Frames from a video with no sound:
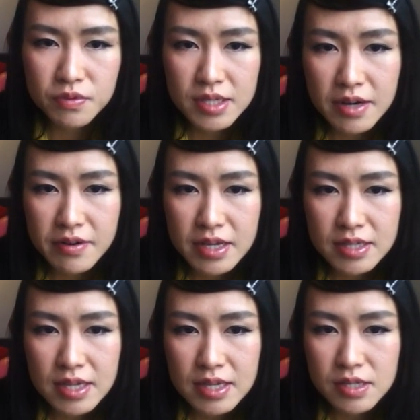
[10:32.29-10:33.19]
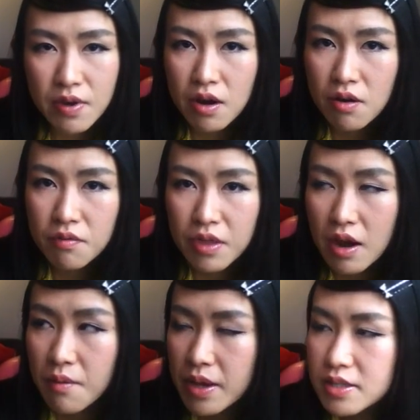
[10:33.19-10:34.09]
series is one of
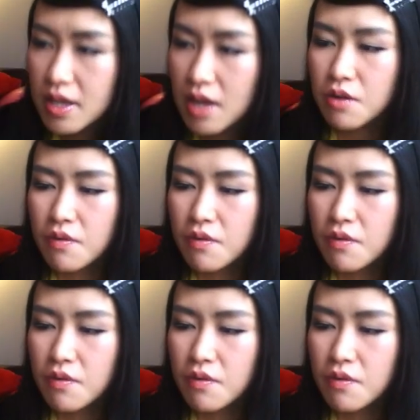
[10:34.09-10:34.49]
their bestseller